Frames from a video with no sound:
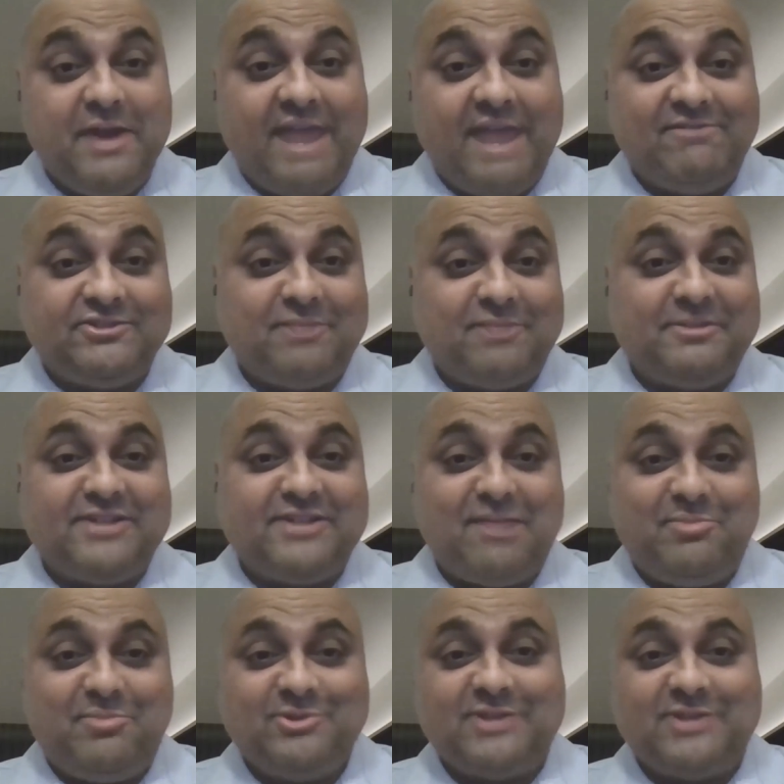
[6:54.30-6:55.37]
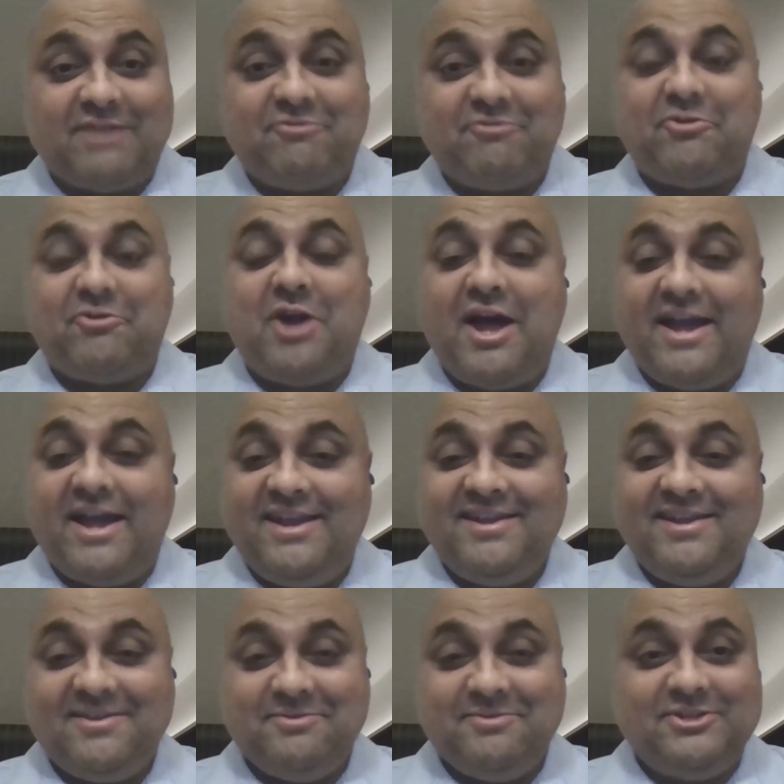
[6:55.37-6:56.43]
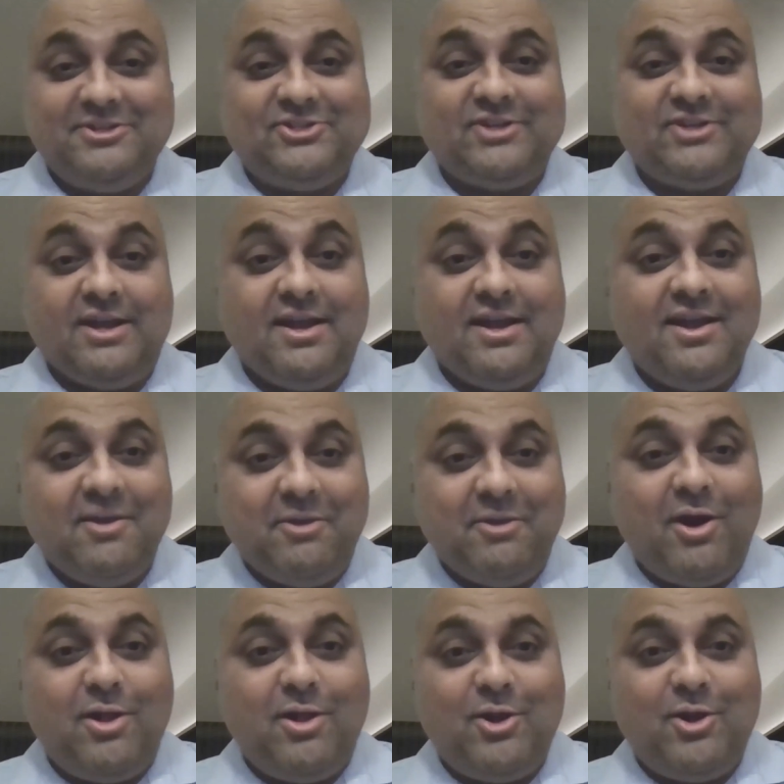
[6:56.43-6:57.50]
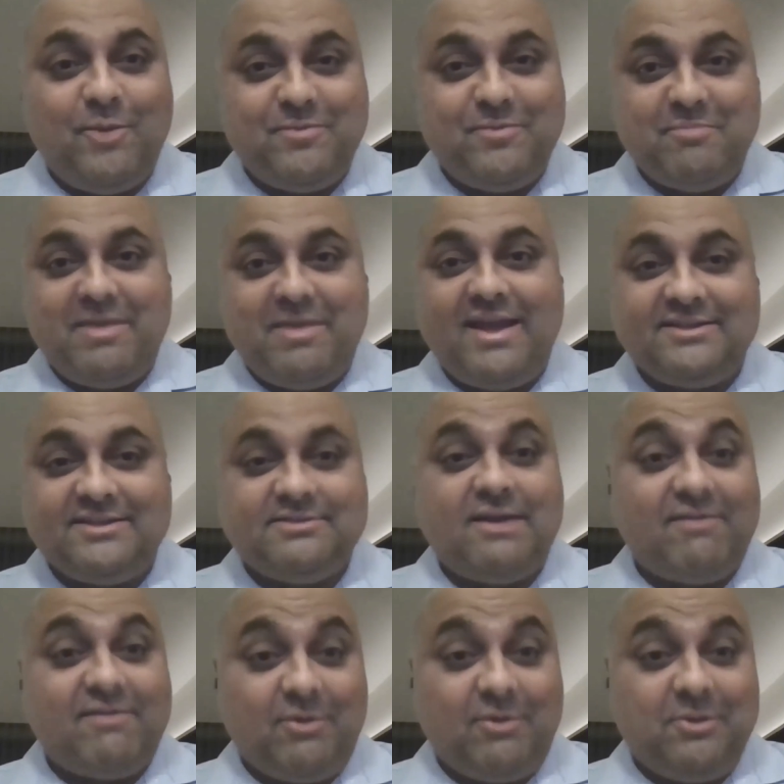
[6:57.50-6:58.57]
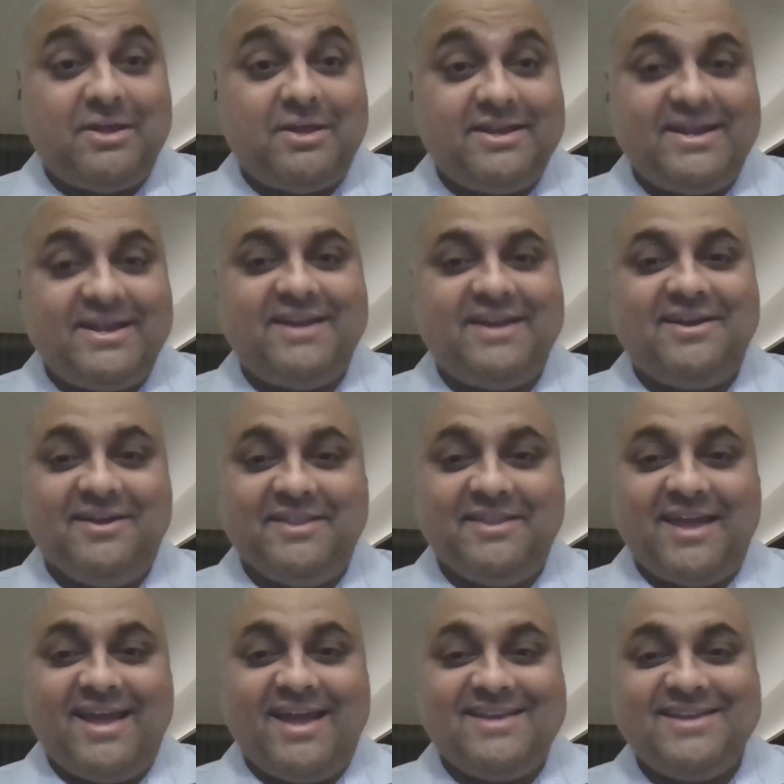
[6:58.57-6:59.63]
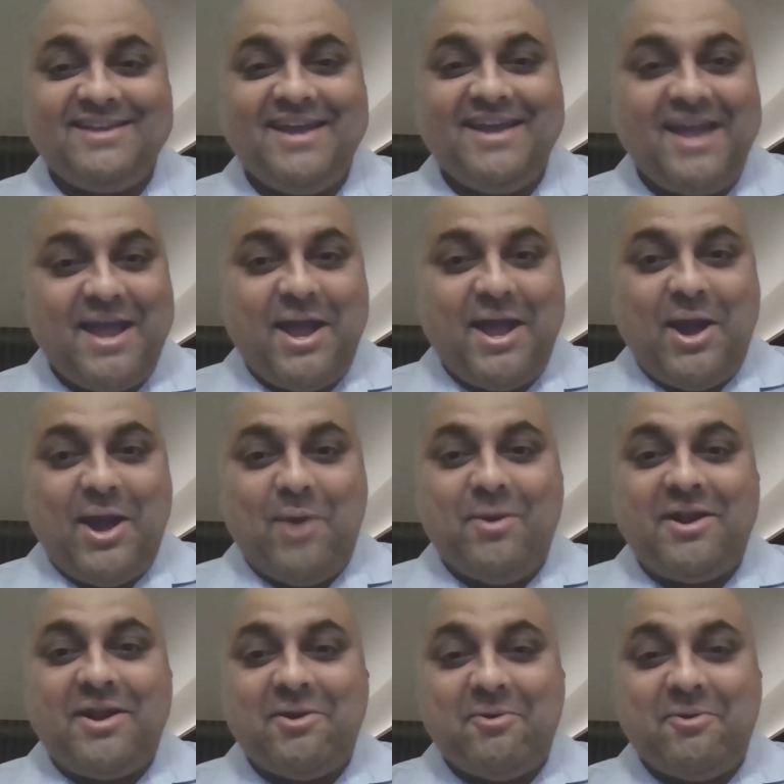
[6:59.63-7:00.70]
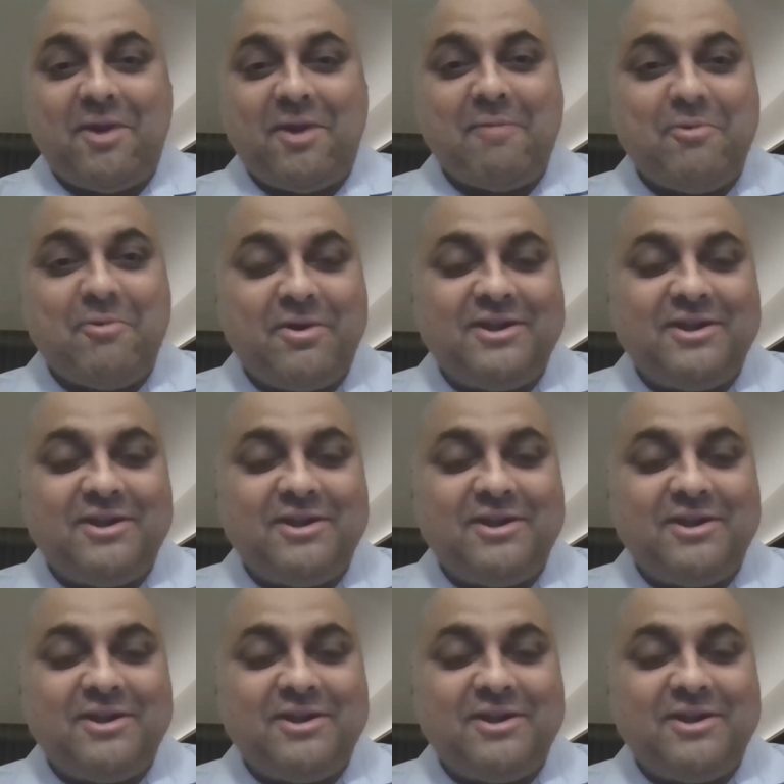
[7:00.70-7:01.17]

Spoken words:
gave us some examples like fraud, which we all hope the banks don't have a whole lot of data on that. Where